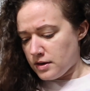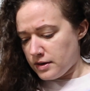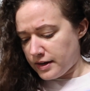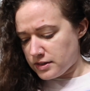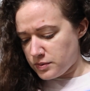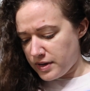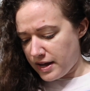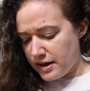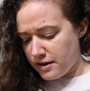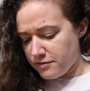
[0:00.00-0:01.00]
Next we
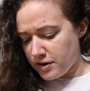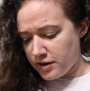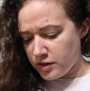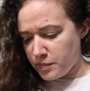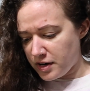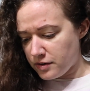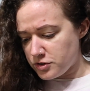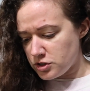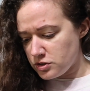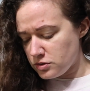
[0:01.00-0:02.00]
have another pair of
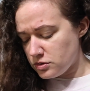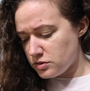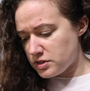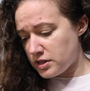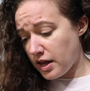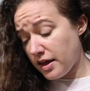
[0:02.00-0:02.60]
shoes.